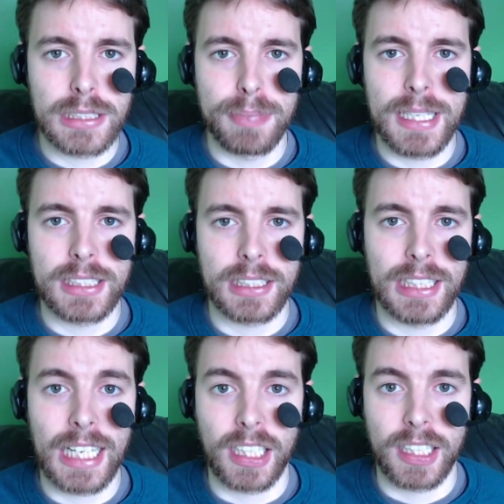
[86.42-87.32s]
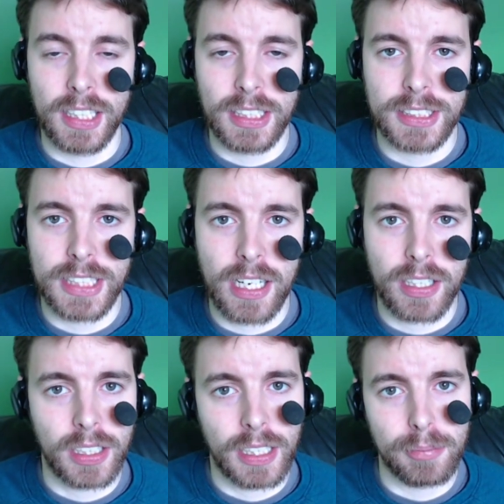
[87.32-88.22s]
basically like a
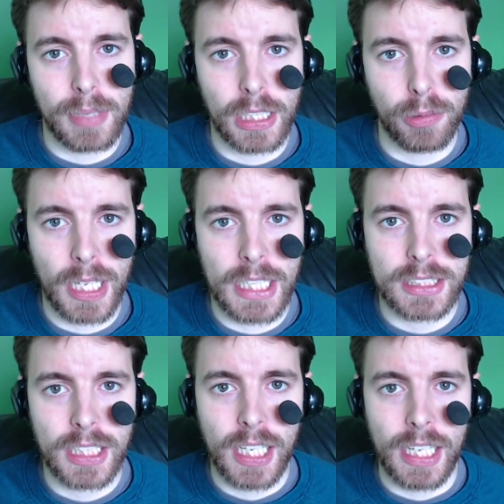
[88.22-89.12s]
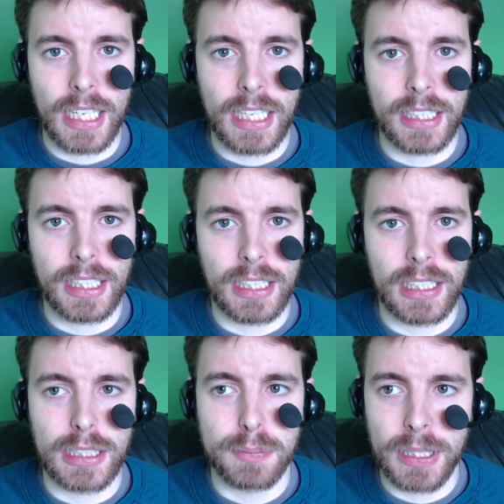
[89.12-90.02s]
Kickstarter in many ways. It
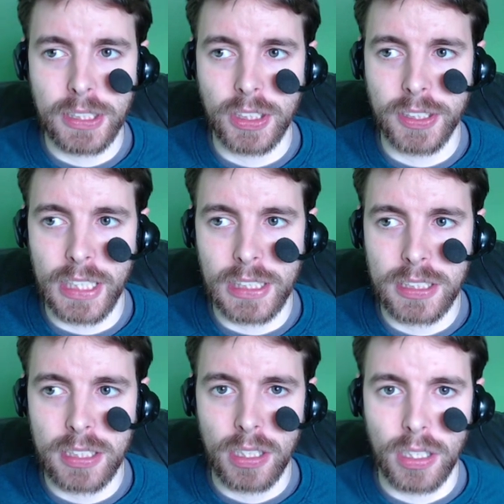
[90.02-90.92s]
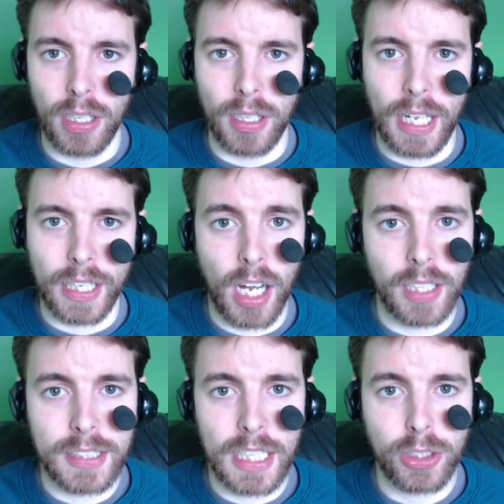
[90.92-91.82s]
is, picture this, a
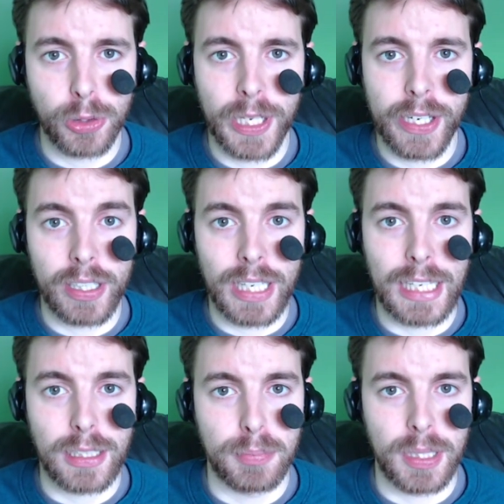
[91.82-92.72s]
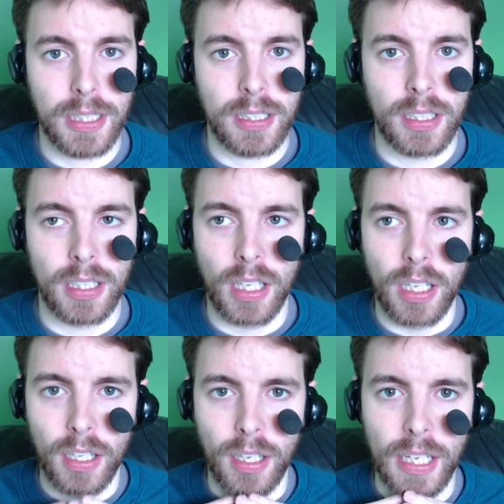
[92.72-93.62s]
content creator like me
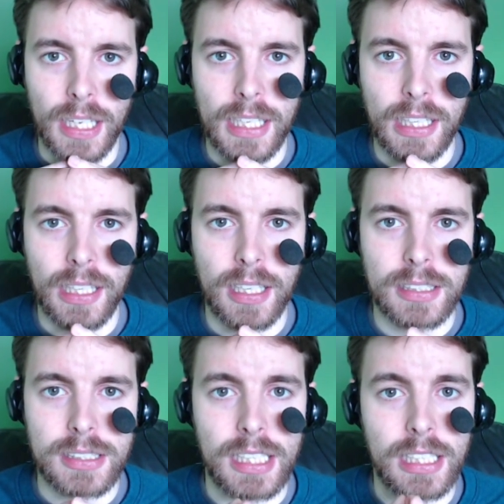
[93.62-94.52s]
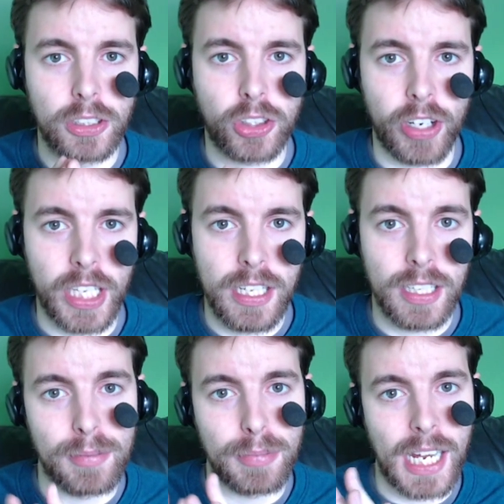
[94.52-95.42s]
is a little tree
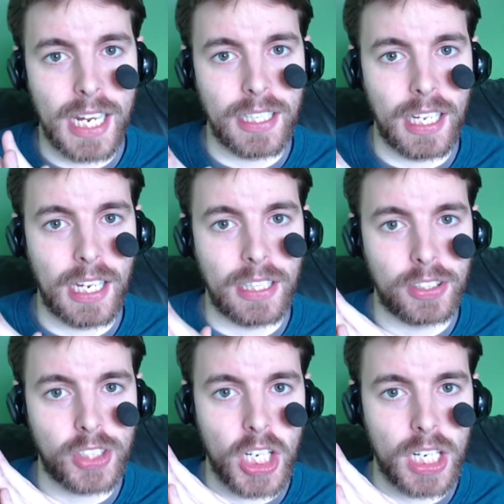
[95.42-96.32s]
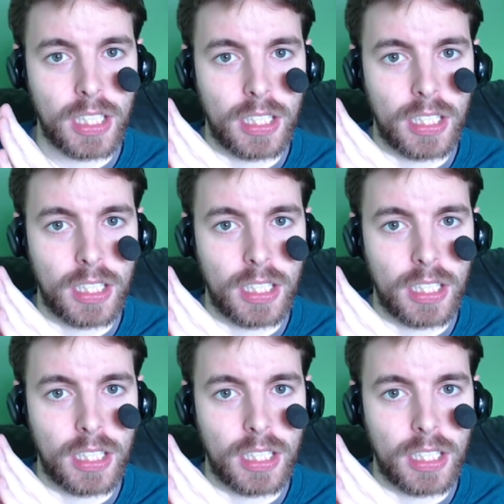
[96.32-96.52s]
planted in the dirt,